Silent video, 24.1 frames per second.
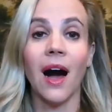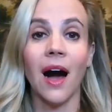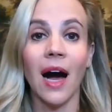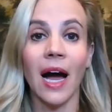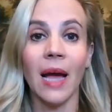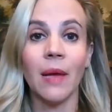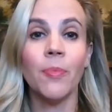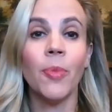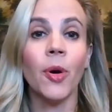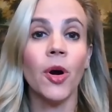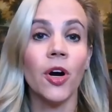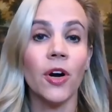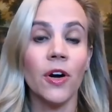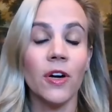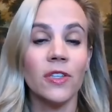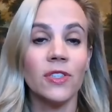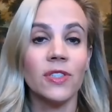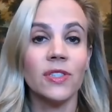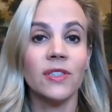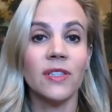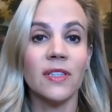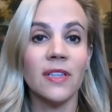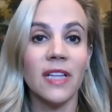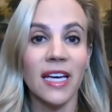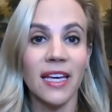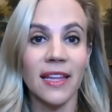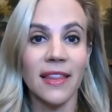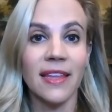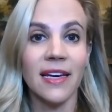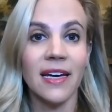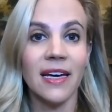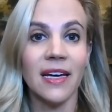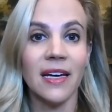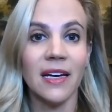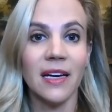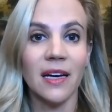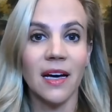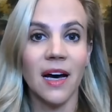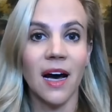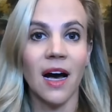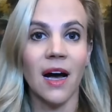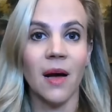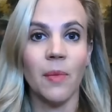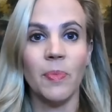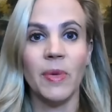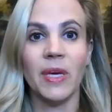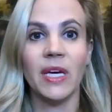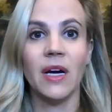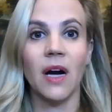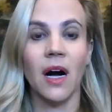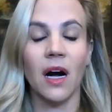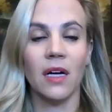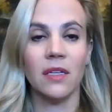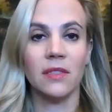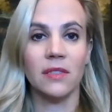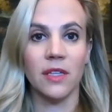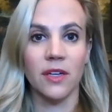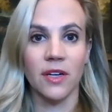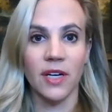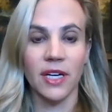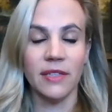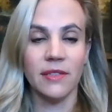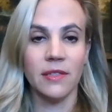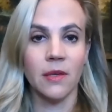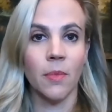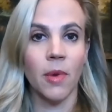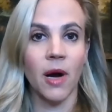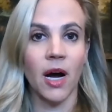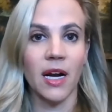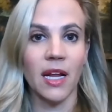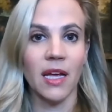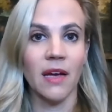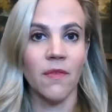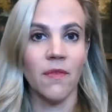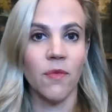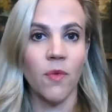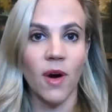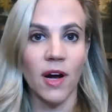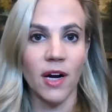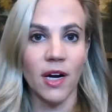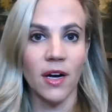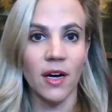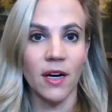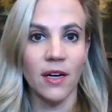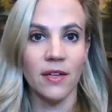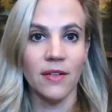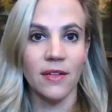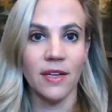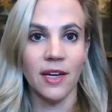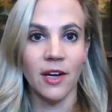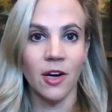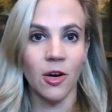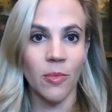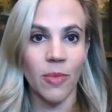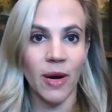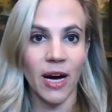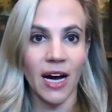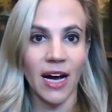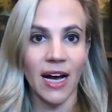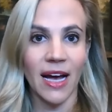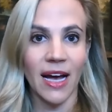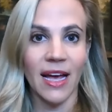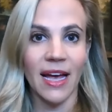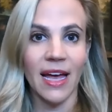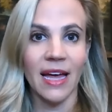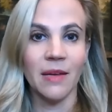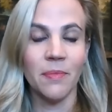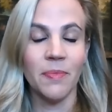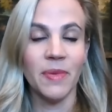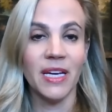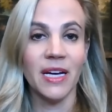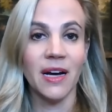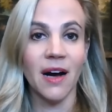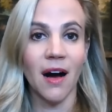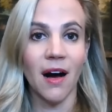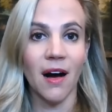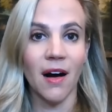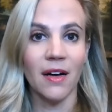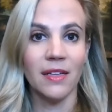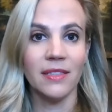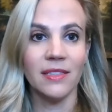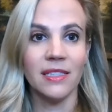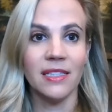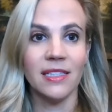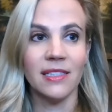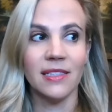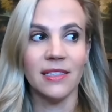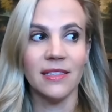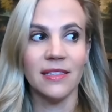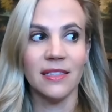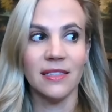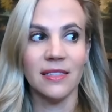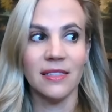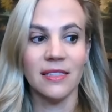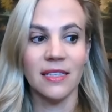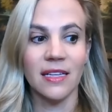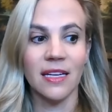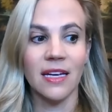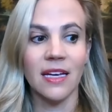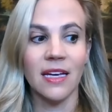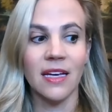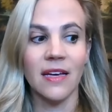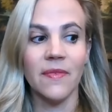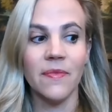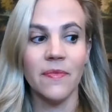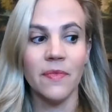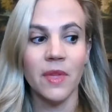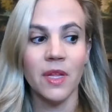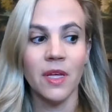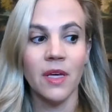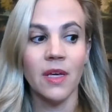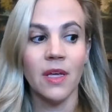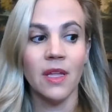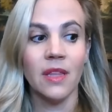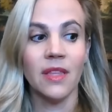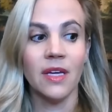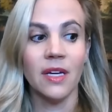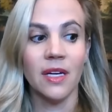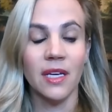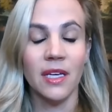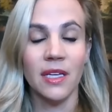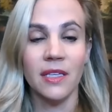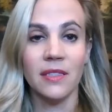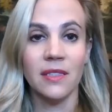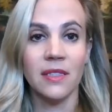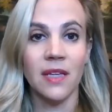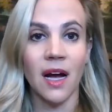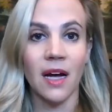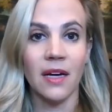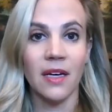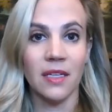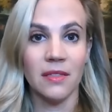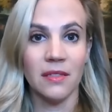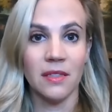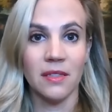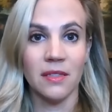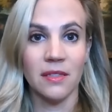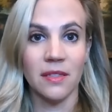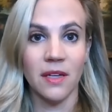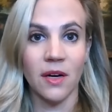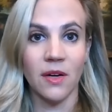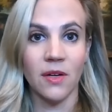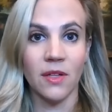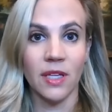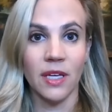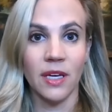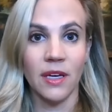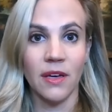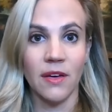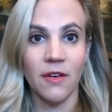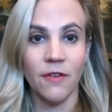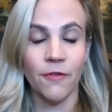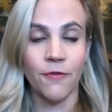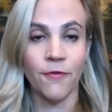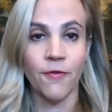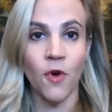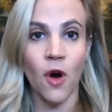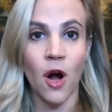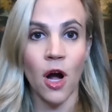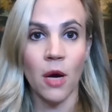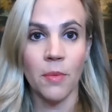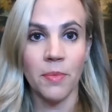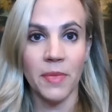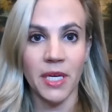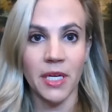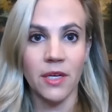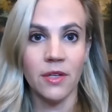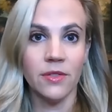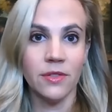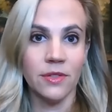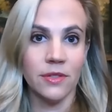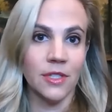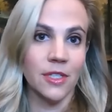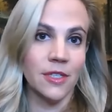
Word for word: I personally think uh, because there is a body of water nearby and because this is a city that he's not necessarily from. He goes